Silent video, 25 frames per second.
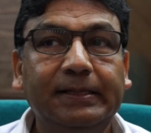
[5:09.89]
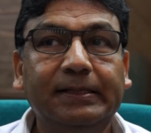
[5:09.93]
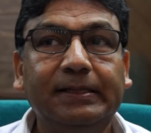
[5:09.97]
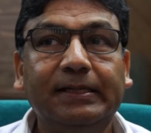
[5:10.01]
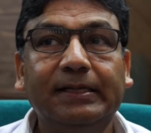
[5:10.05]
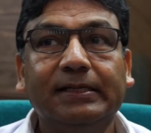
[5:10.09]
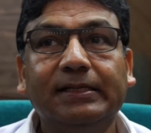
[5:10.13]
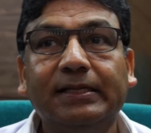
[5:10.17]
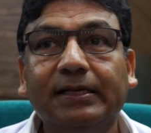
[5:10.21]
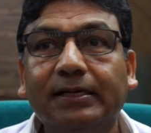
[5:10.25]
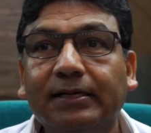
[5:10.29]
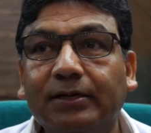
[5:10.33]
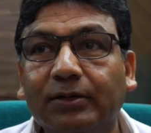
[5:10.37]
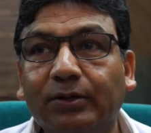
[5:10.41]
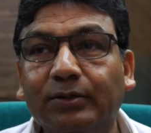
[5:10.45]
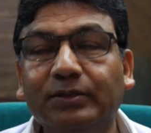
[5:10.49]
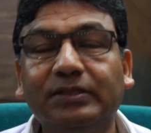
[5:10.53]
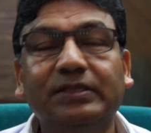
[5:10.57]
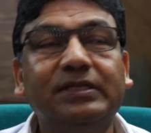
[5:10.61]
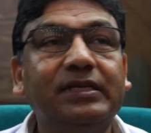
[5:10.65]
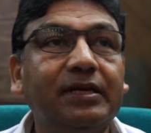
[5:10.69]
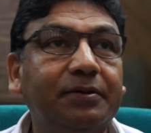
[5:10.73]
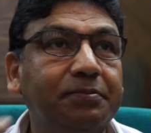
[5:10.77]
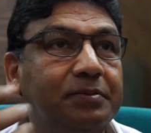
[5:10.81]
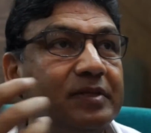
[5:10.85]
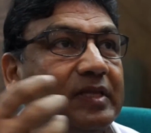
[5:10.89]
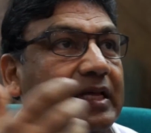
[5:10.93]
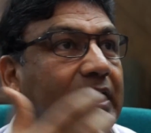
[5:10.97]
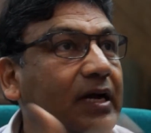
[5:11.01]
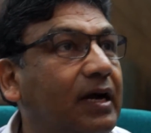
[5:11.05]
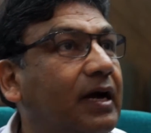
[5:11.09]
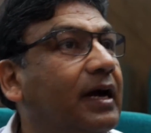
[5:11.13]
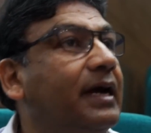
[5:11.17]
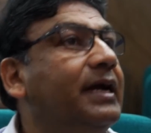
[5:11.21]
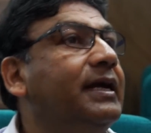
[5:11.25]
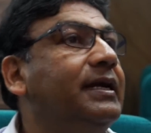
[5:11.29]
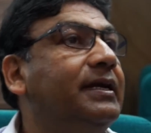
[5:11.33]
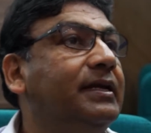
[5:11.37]
that the concept, the
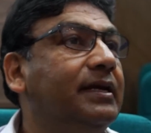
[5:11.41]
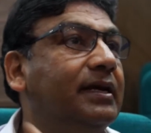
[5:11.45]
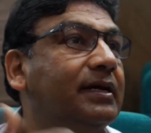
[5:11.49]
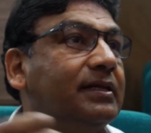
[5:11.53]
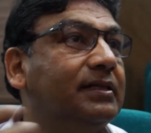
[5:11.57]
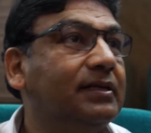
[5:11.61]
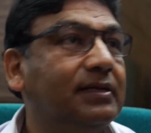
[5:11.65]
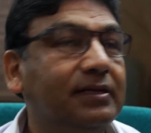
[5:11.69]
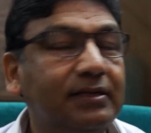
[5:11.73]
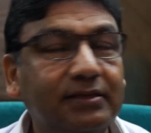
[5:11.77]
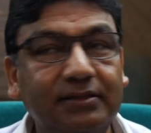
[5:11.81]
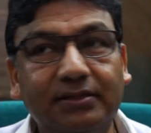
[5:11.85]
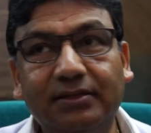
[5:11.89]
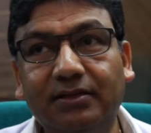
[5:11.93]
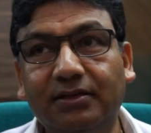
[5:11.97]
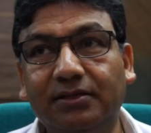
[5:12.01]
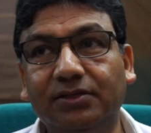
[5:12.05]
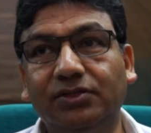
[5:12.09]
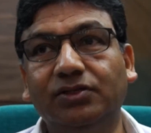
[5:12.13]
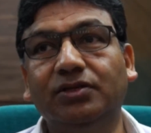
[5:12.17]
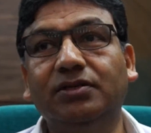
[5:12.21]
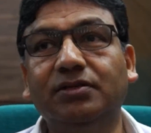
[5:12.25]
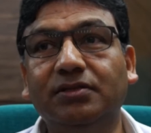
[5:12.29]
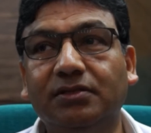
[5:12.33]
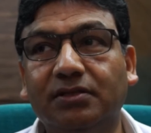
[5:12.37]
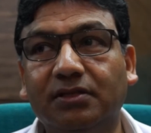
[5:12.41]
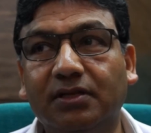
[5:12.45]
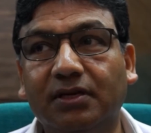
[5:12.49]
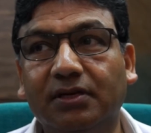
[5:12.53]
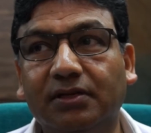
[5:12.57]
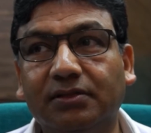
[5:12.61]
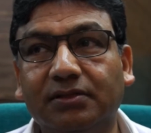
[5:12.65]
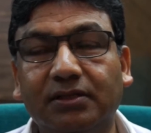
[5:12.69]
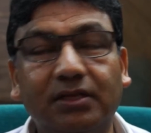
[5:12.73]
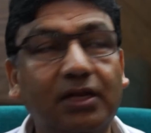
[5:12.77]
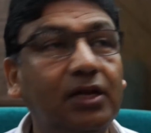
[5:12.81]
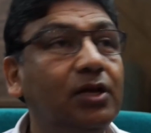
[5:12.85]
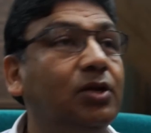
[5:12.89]
idea, the discussions, the
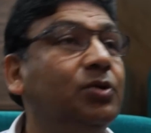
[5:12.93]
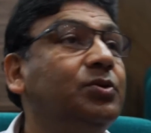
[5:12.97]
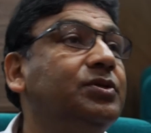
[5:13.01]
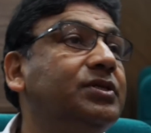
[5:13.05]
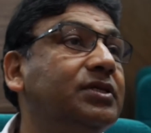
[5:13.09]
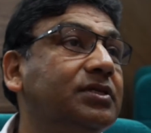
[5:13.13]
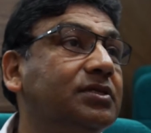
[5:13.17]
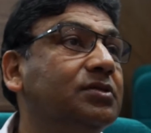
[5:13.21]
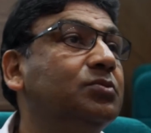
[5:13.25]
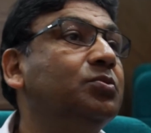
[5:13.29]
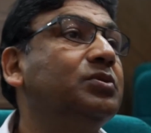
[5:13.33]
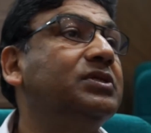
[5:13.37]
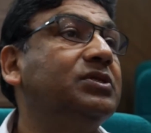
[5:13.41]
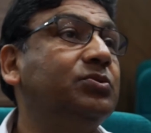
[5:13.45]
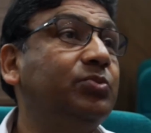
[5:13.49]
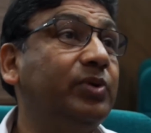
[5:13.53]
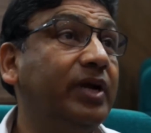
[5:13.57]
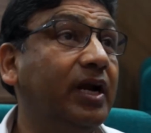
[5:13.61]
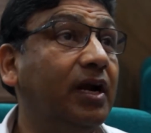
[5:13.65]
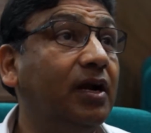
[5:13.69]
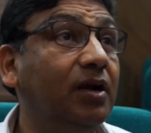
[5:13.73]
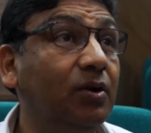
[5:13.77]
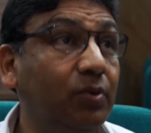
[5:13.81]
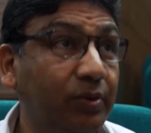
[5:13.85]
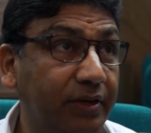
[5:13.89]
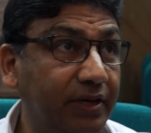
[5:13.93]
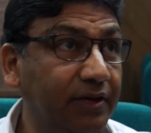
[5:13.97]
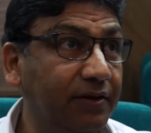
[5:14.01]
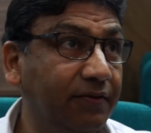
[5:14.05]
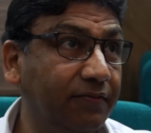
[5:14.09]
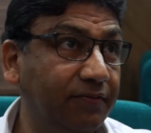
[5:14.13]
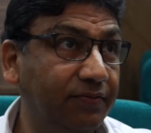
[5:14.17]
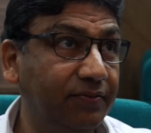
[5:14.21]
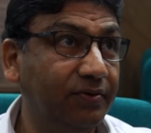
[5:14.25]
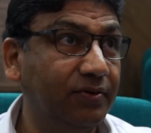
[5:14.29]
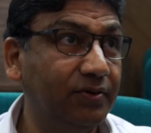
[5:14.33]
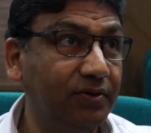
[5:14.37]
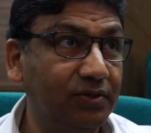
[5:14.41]
solutions which we are looking
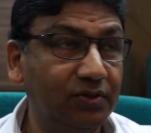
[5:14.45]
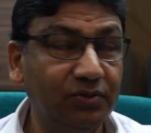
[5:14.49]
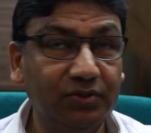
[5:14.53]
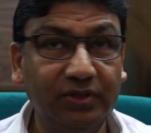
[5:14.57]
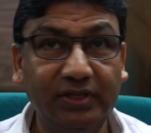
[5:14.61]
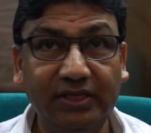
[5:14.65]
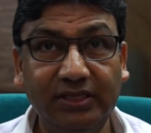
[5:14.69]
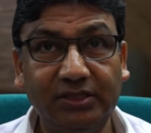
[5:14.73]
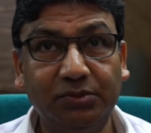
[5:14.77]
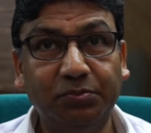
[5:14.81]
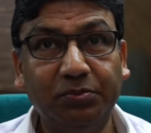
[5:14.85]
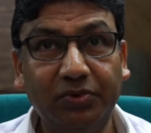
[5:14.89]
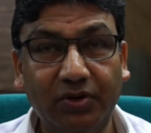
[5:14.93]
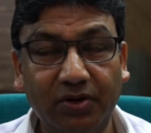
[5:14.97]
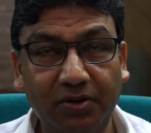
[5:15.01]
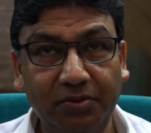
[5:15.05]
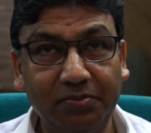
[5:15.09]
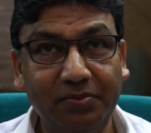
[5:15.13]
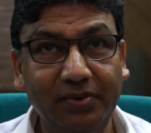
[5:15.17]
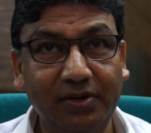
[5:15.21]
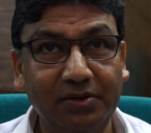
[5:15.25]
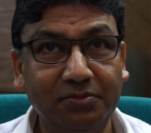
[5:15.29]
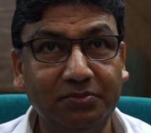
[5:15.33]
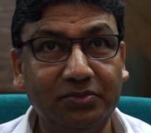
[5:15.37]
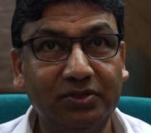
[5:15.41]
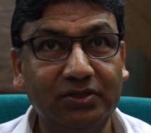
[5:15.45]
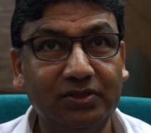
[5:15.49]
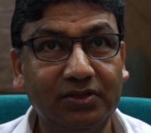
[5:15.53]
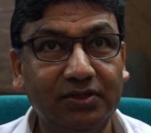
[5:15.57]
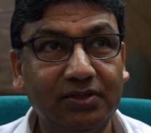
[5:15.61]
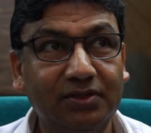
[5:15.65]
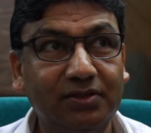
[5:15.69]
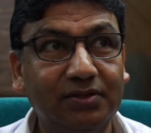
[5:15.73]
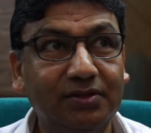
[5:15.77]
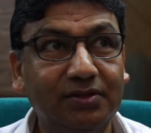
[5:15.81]
for to these problems,